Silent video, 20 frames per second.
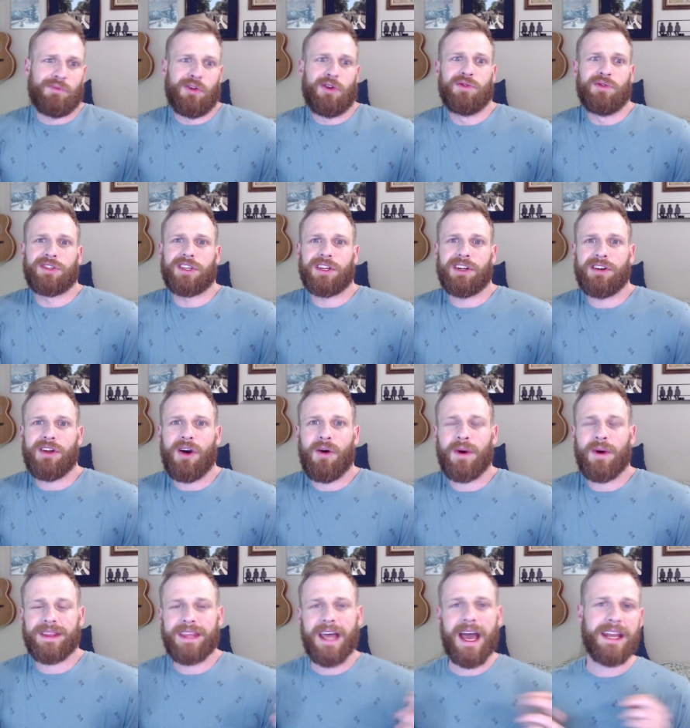who's going to know
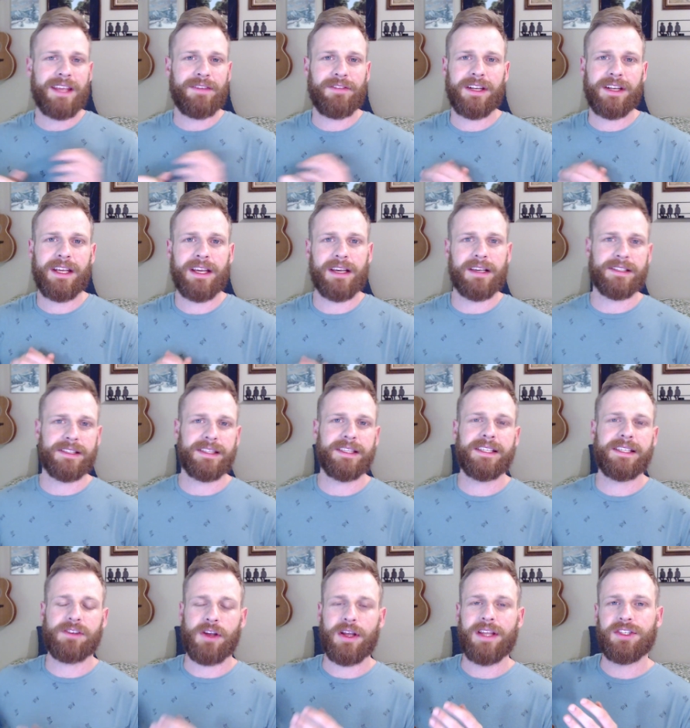what that even is?
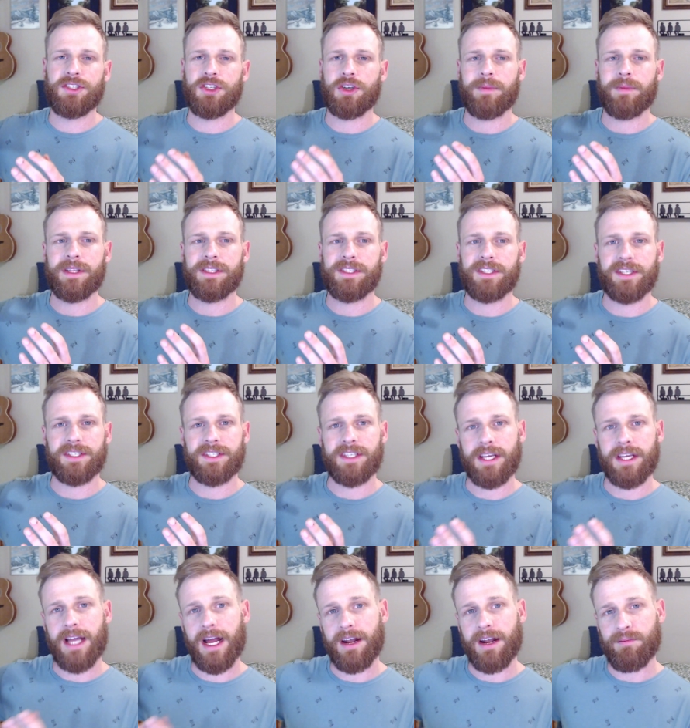These instruments just
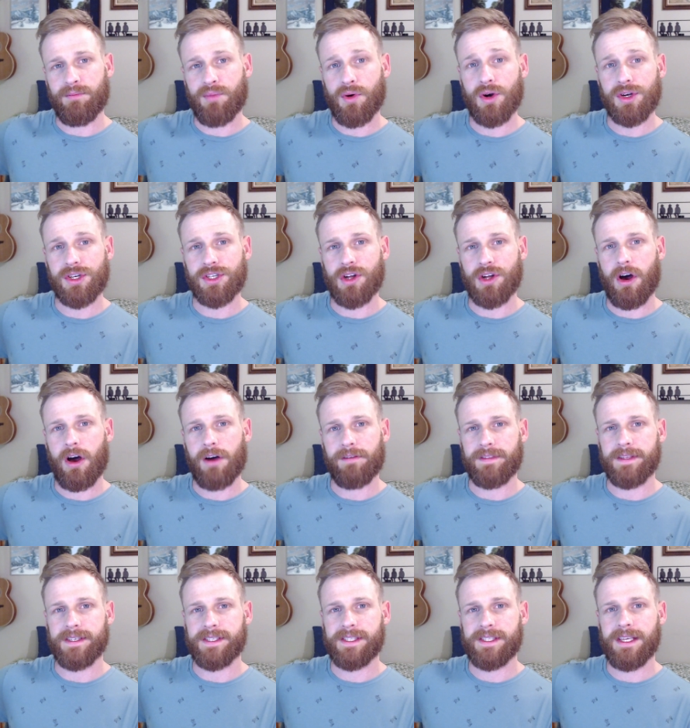get kind of pushed
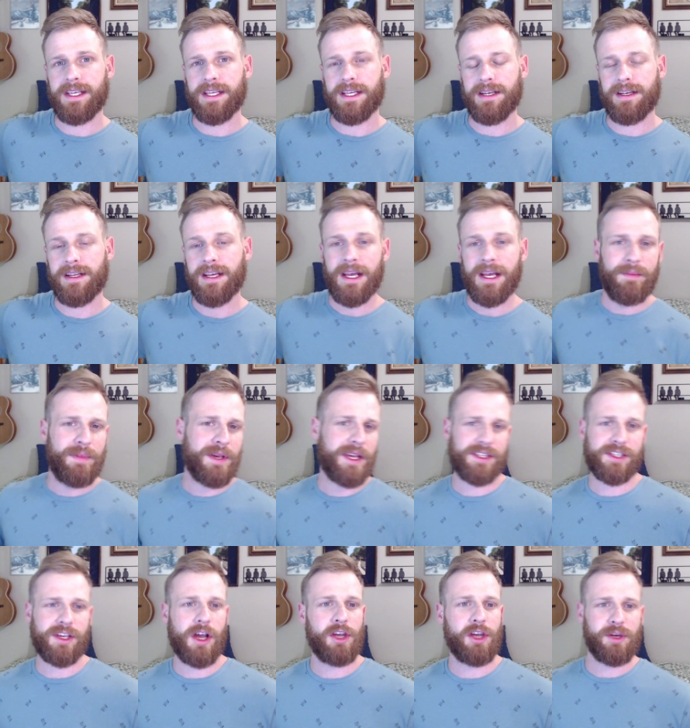off the scene
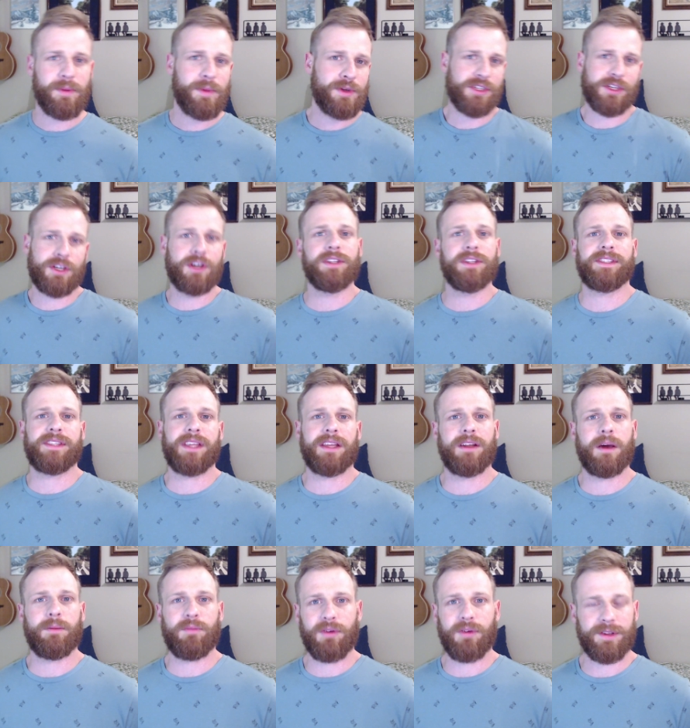because country music couldn't
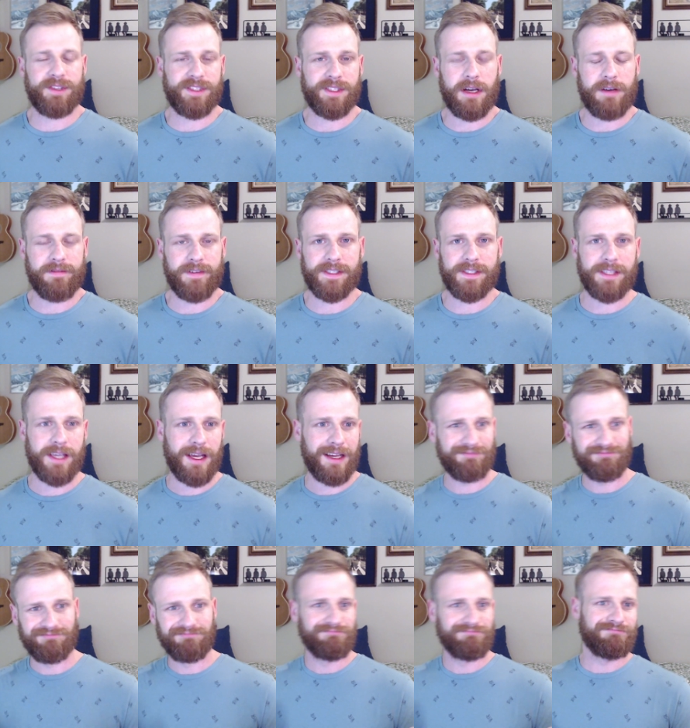stand up for itself and say,